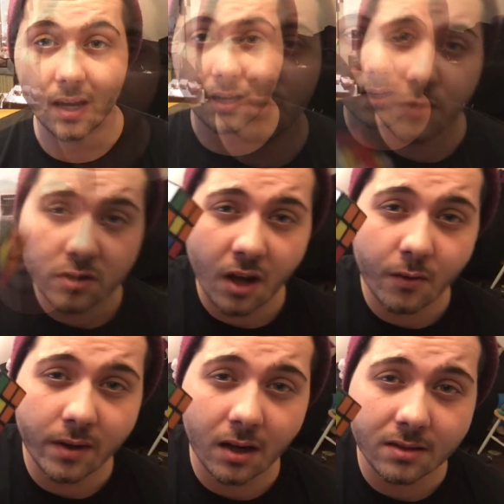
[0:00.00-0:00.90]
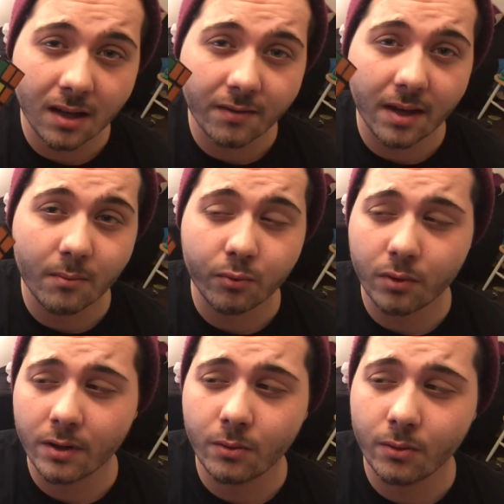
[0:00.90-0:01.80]
So first off, we got ourselves a pretty
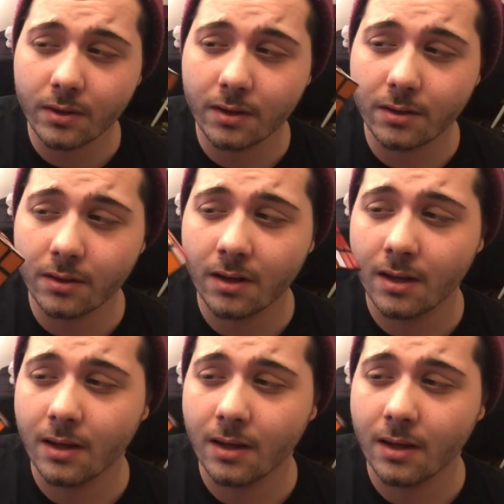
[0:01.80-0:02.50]
cool little